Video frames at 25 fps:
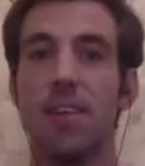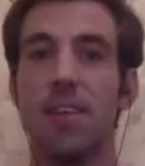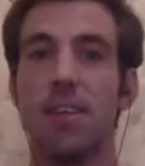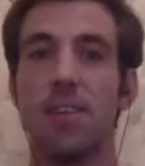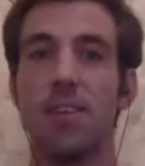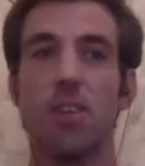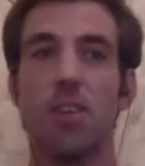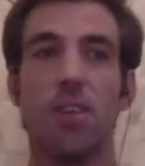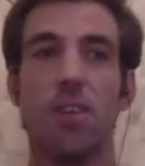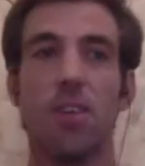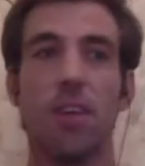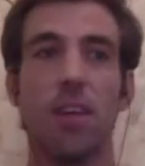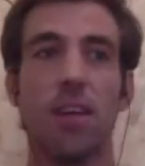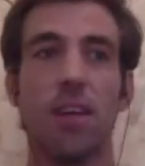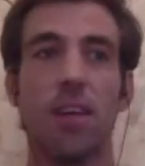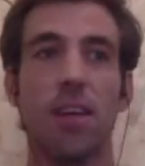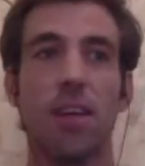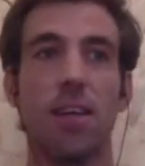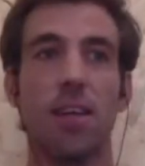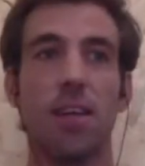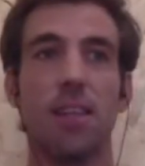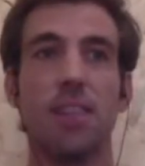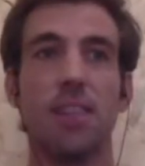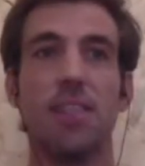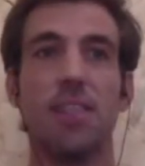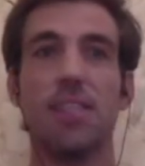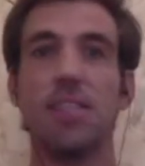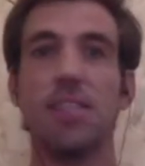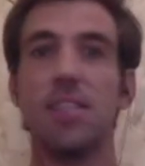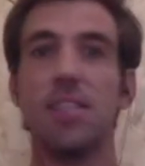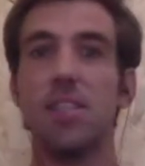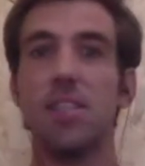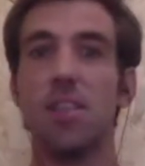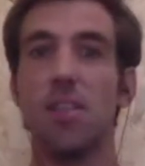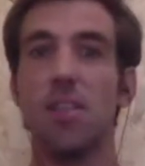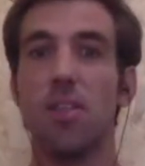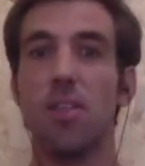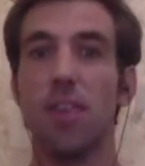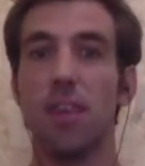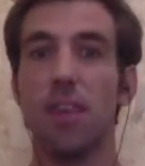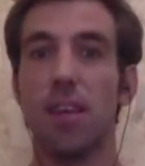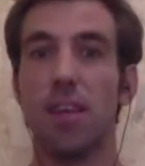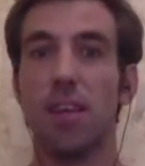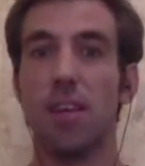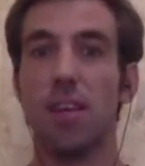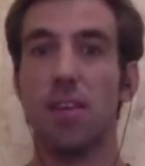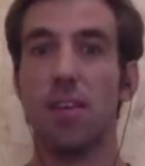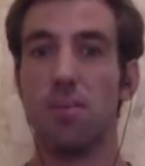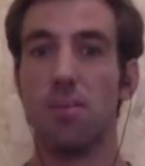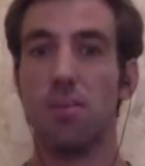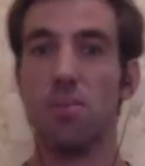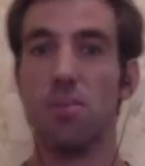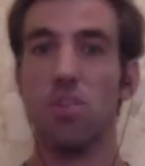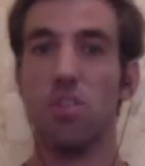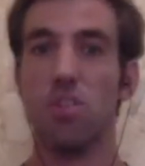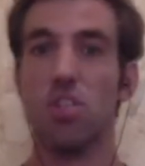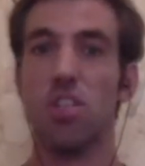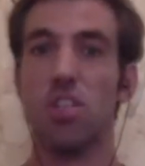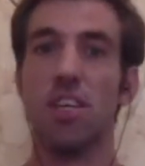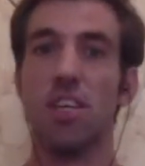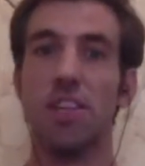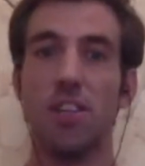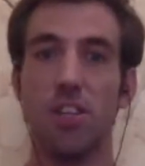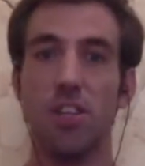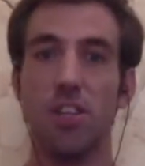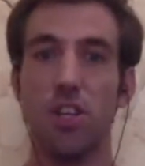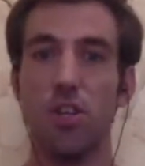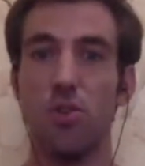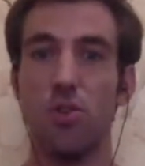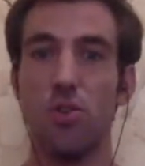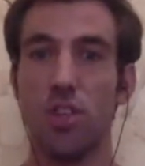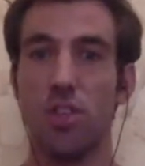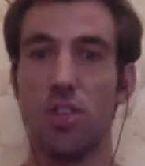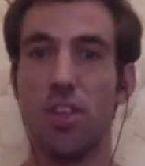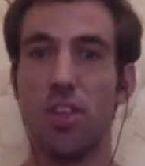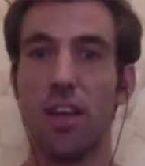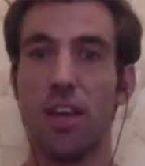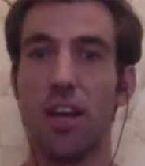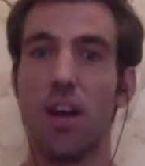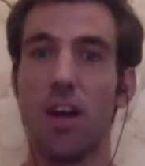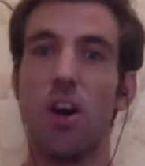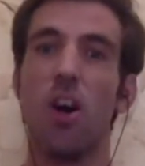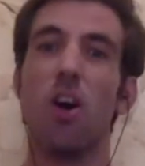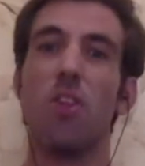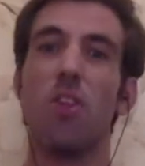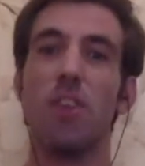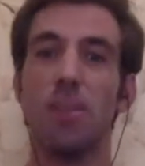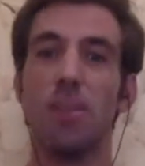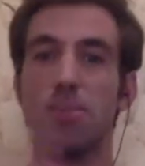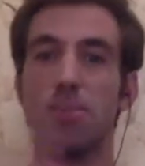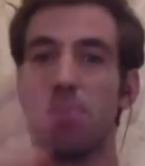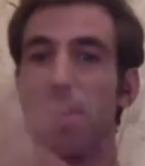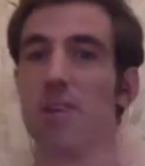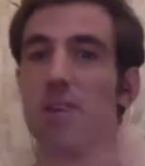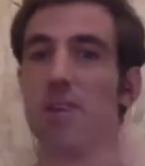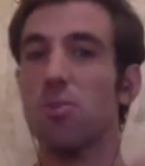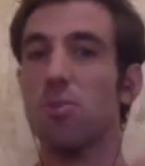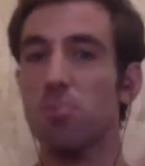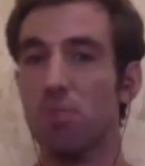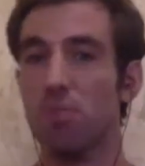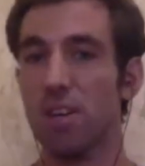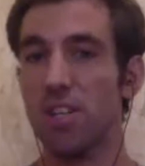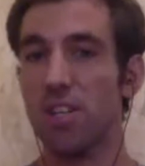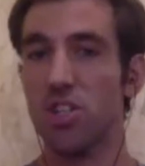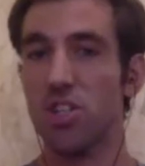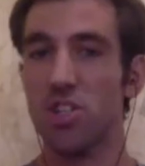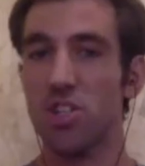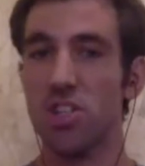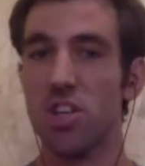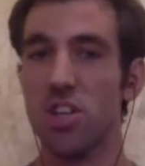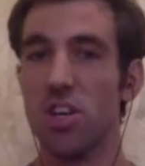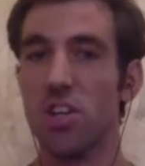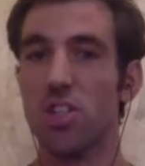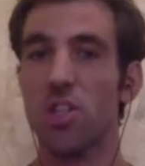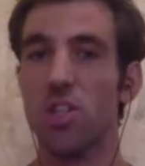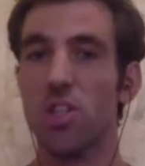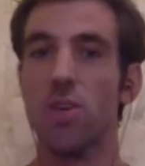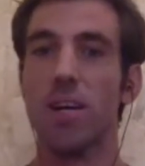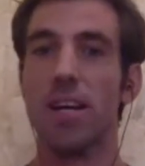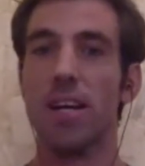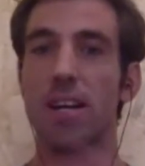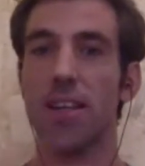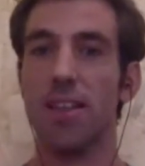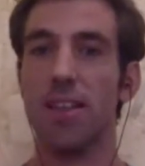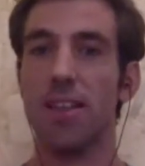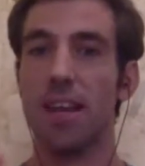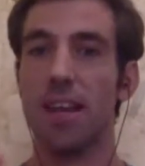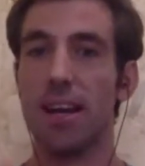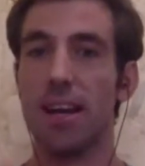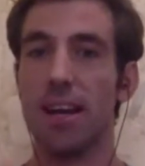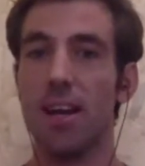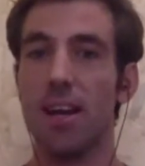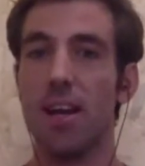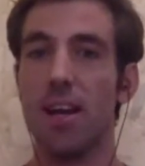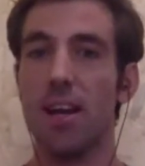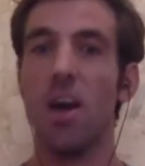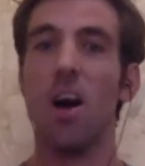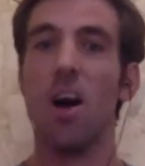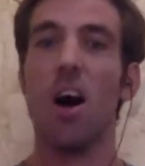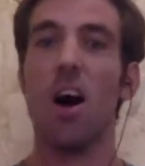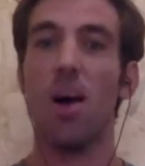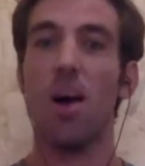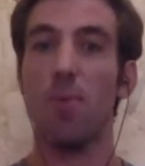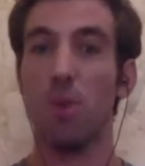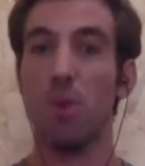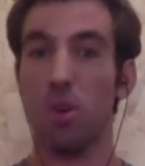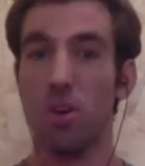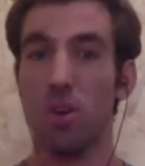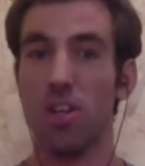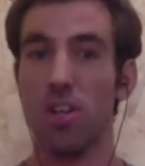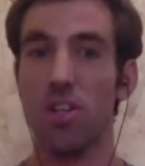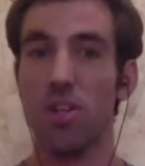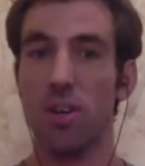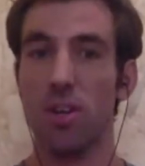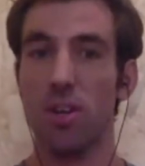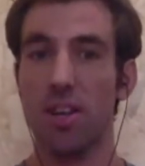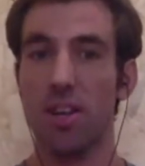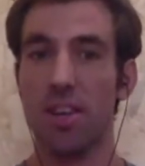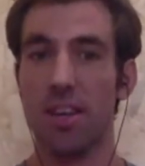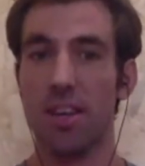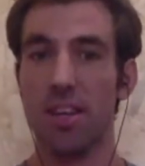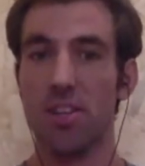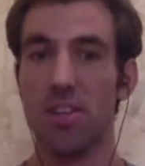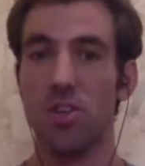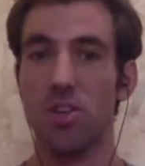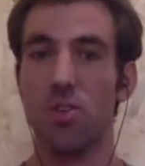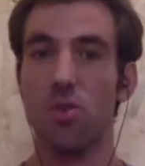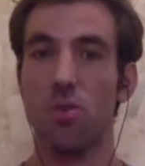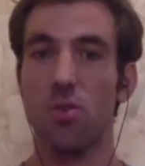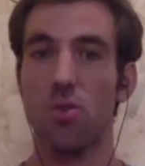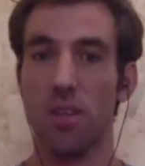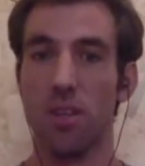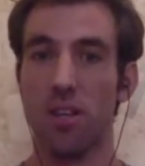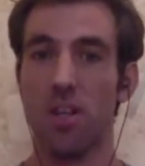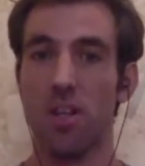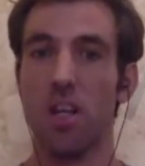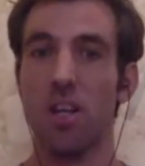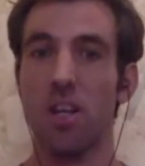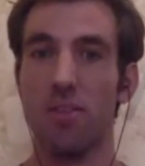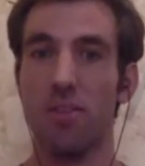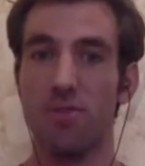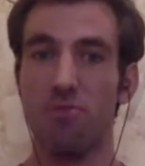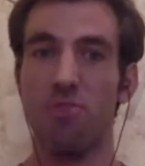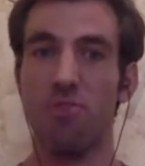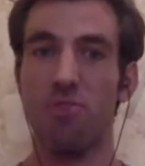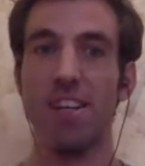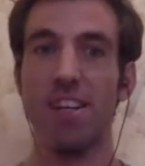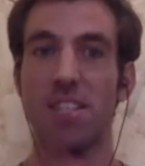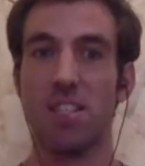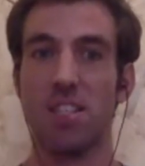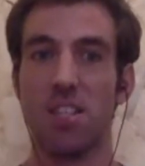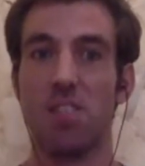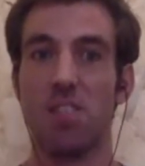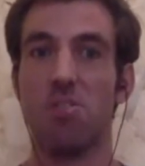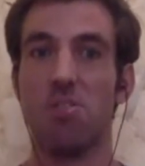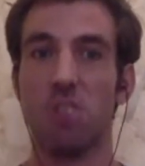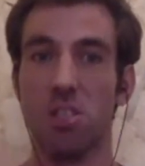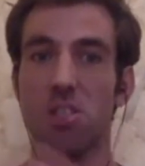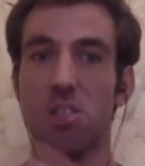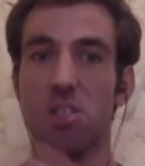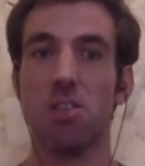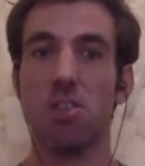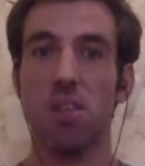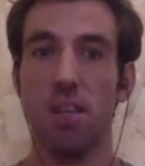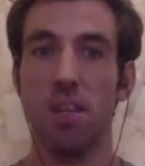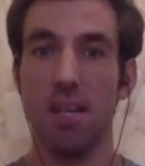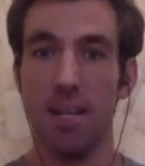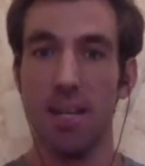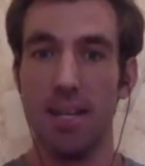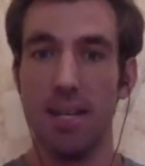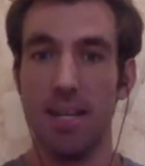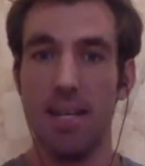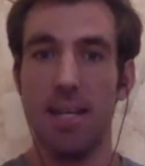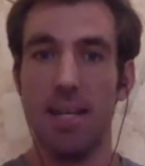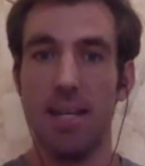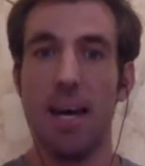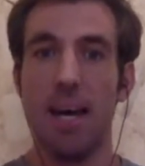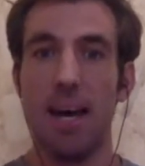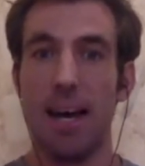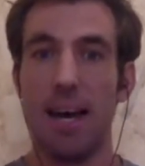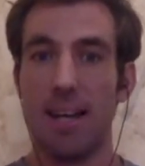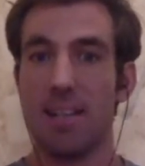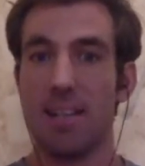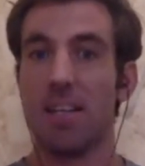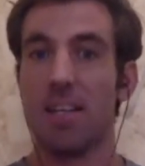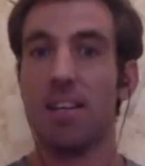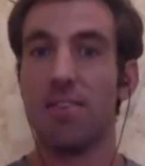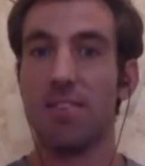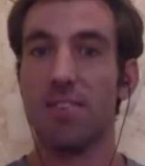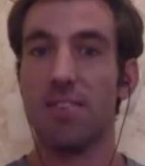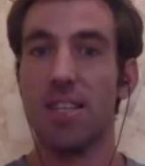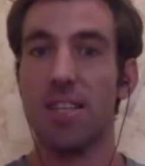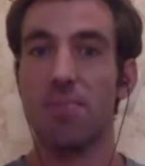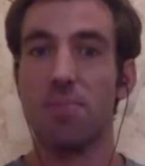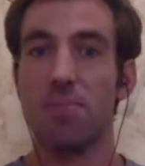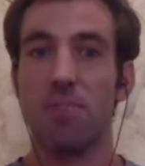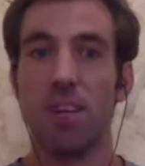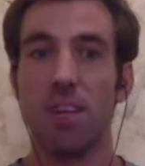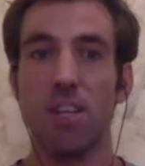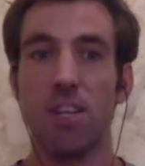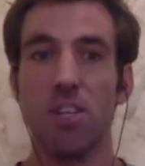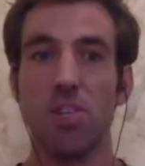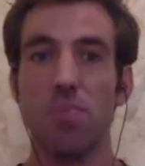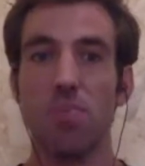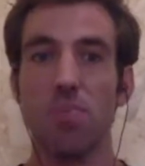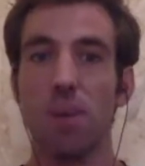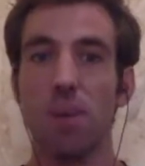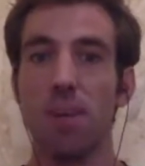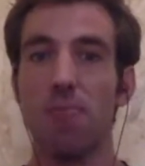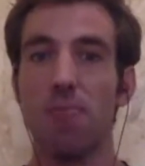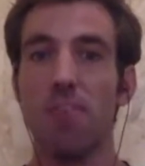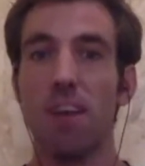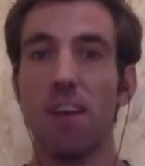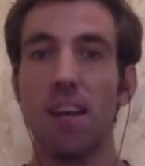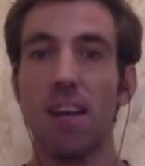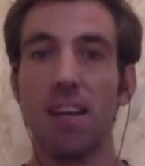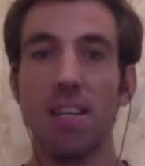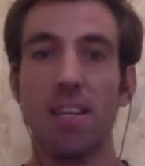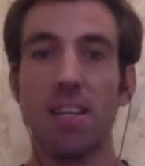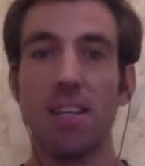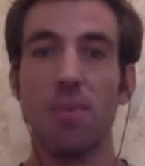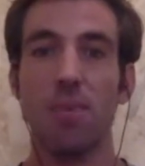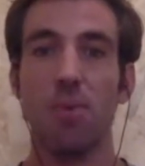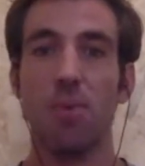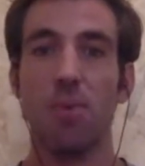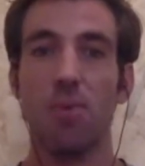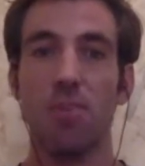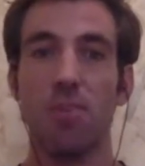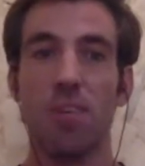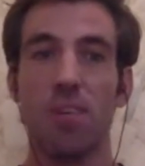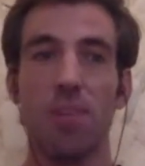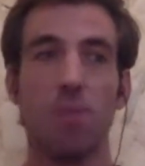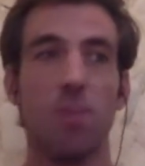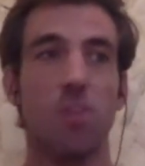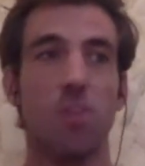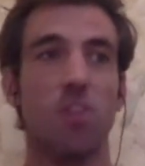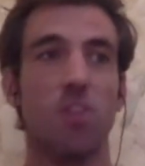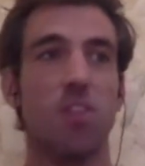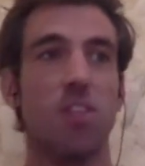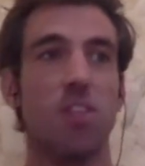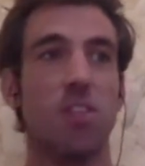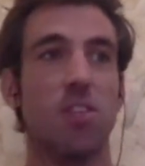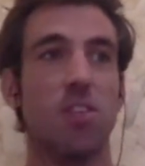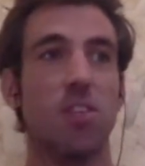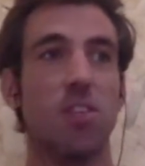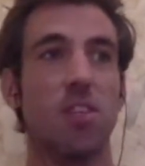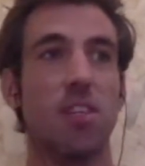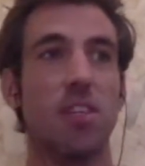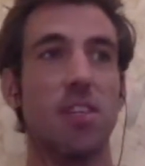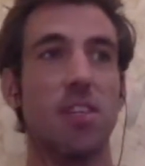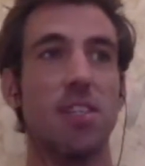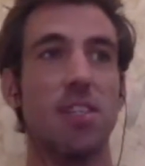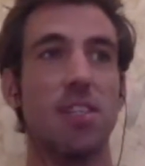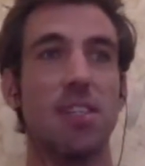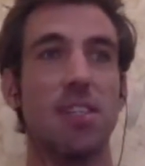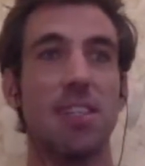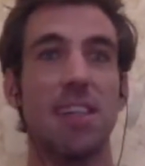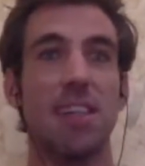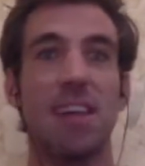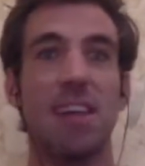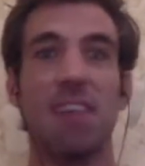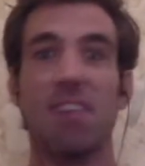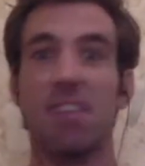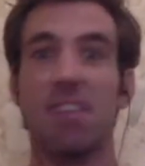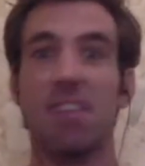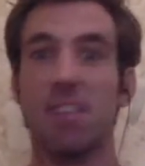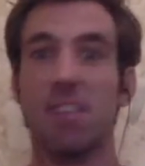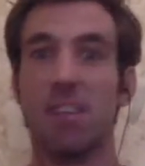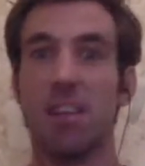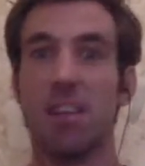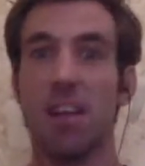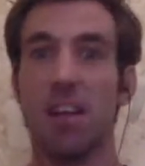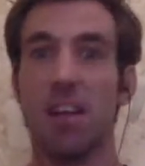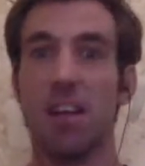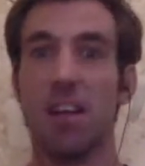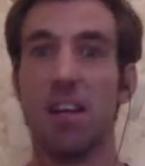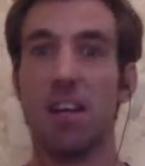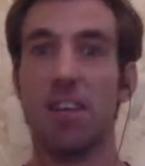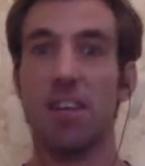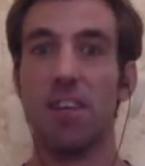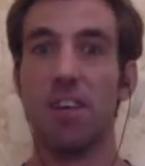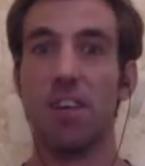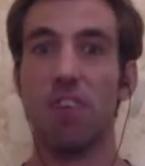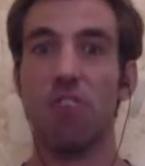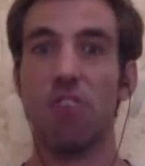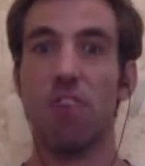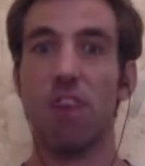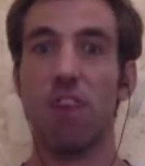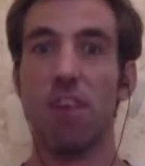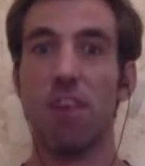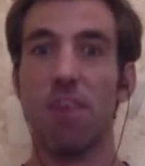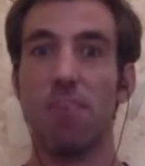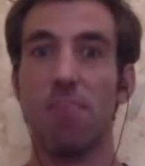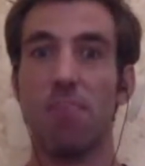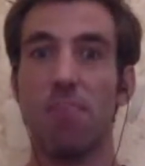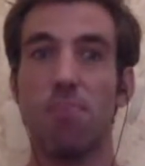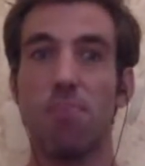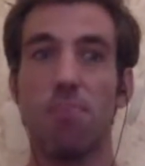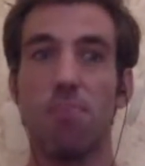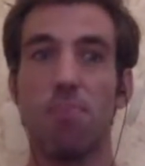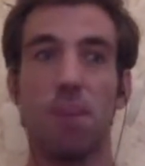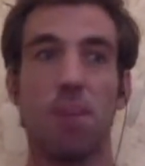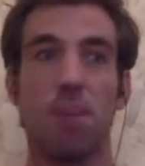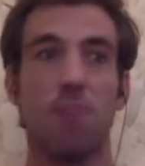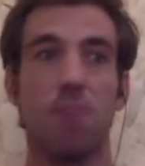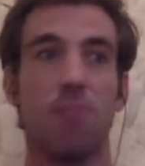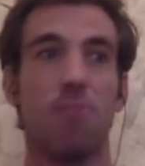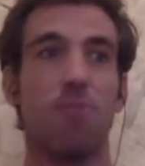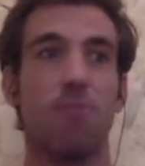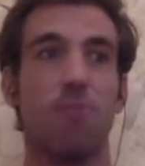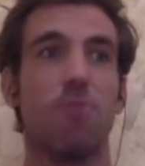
So I think it's easy to just see the news and think, oh, these big corporations aren't doing anything, I'm not going to do anything at all. You kind of race to just kind of desperation. But in reality, what we've seen with Trees Not Teas, and Darren is a kind of a great kind of